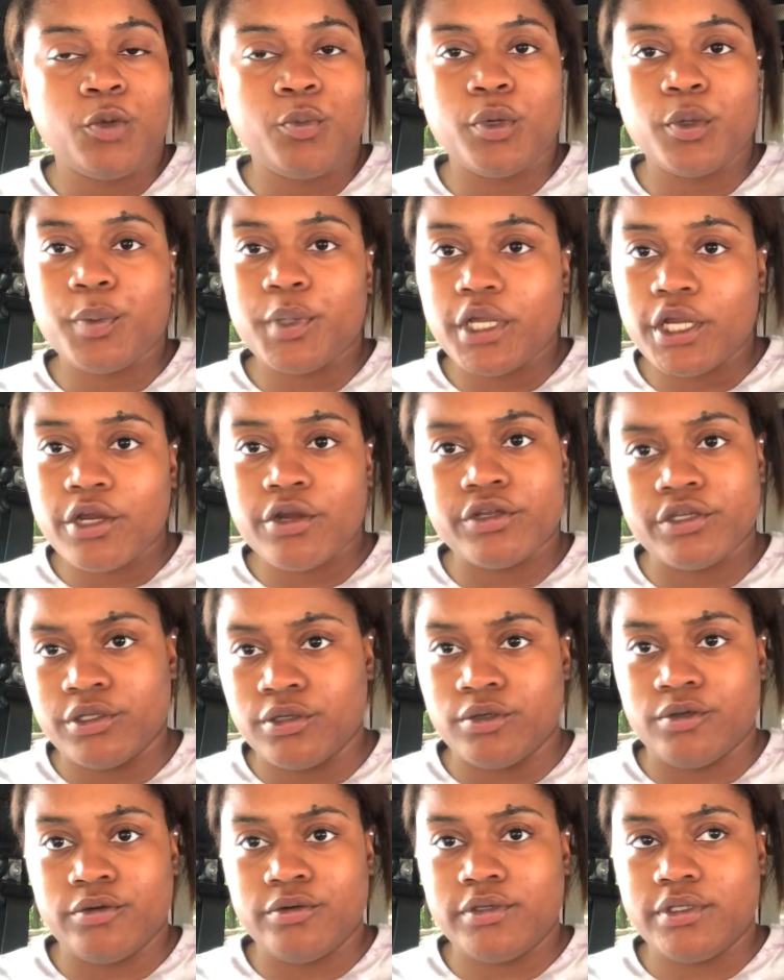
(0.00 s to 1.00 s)
prepare
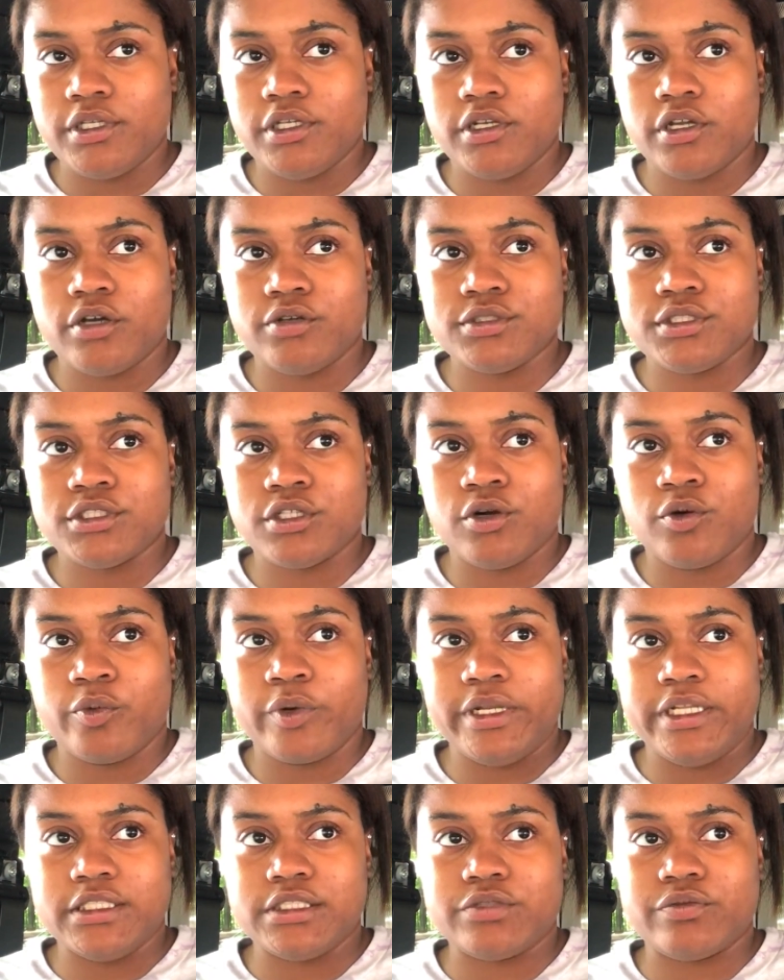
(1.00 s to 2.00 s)
you, you know. So
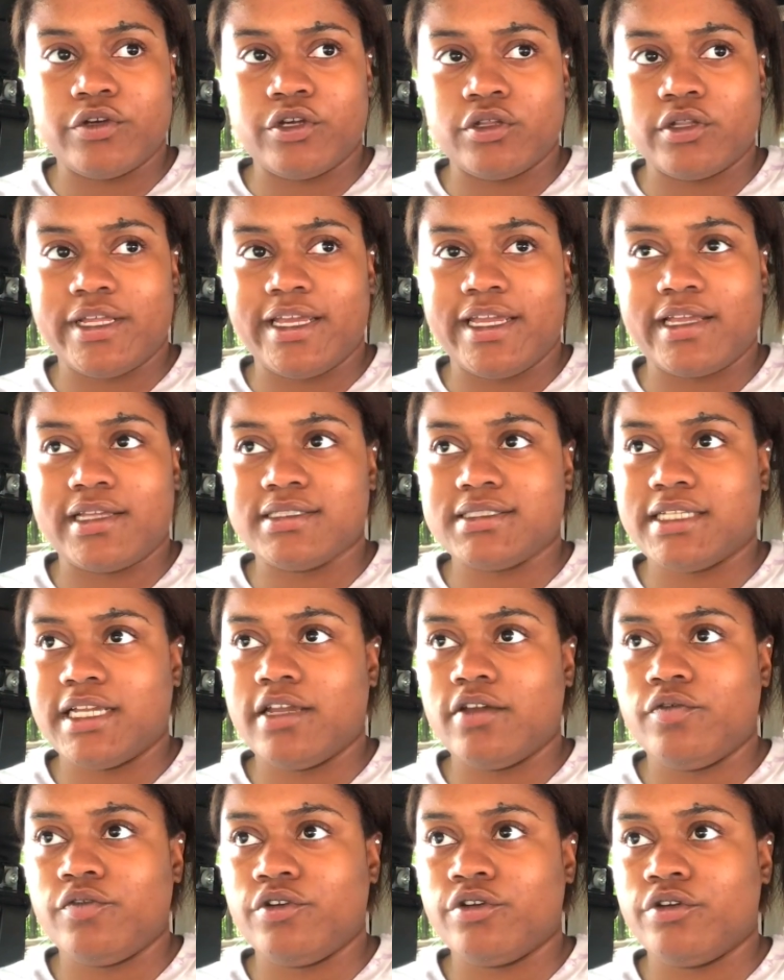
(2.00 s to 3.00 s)
when it's real, like say
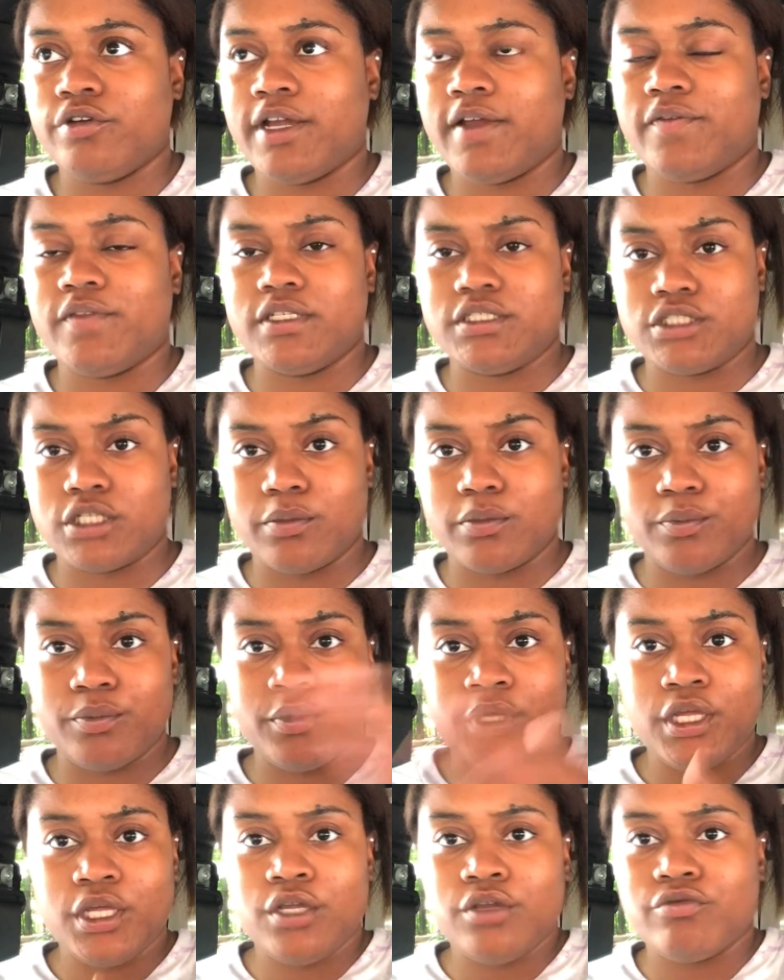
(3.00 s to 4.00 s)
if you have to
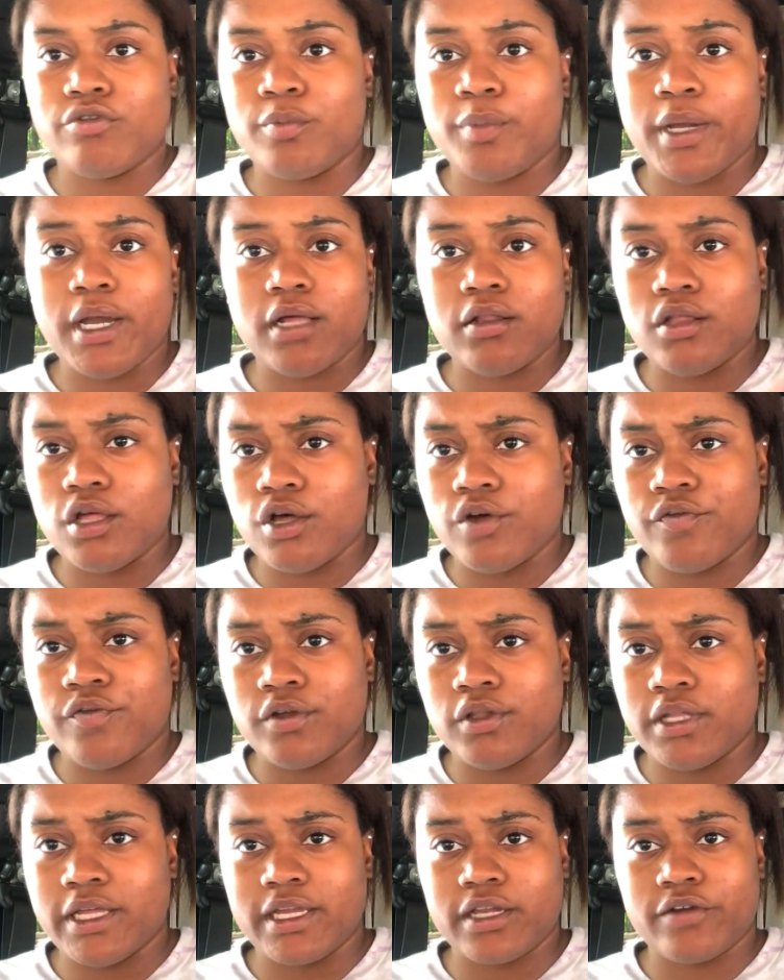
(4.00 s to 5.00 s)
rappel off
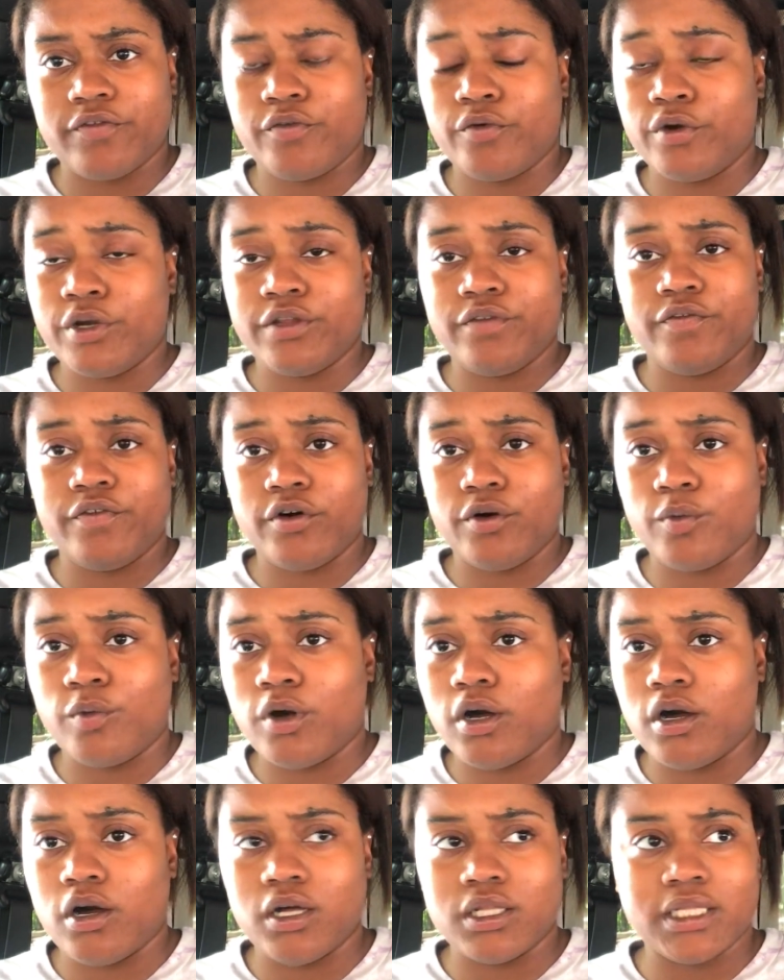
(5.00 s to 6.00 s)
of like a 40-foot
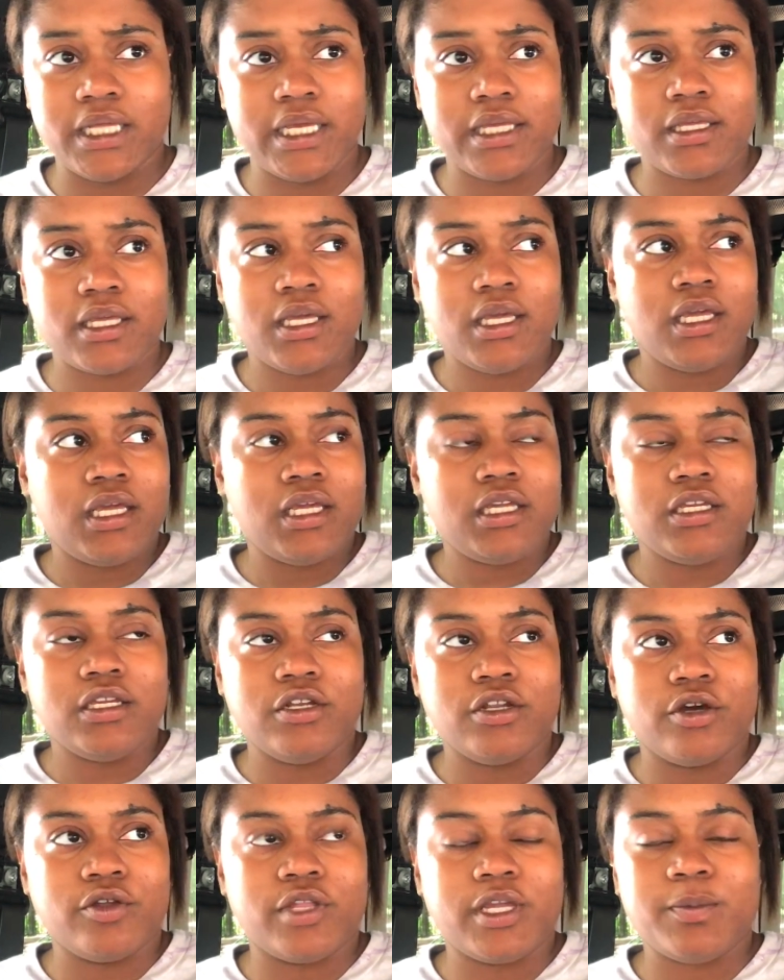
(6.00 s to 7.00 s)
wall, like, you
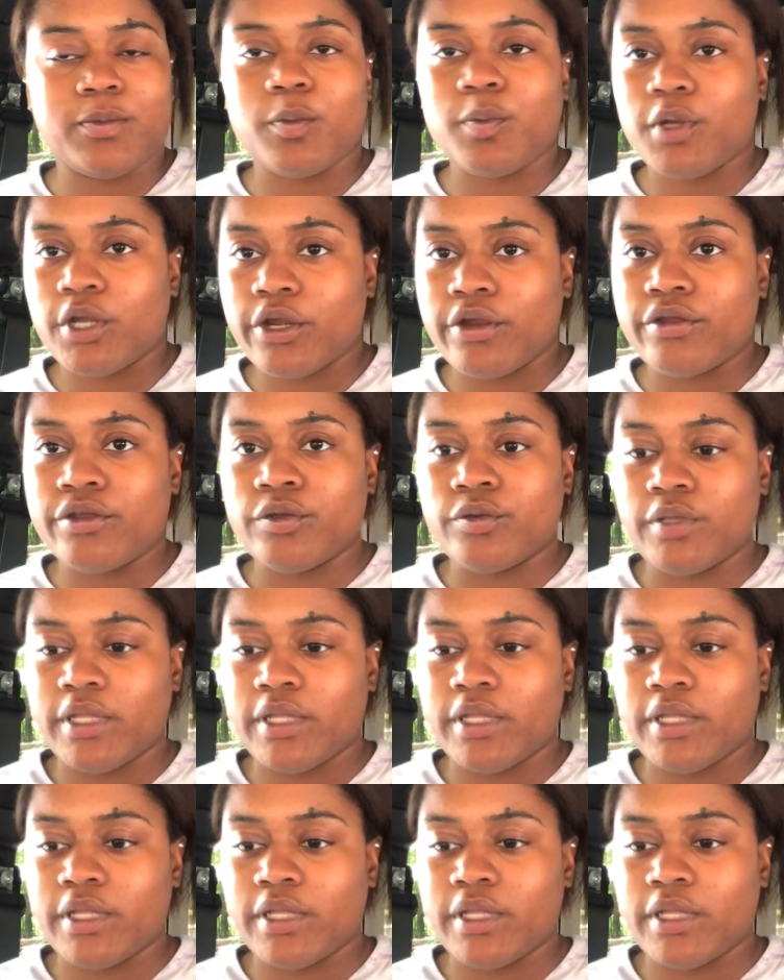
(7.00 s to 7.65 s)
know, they prepare you.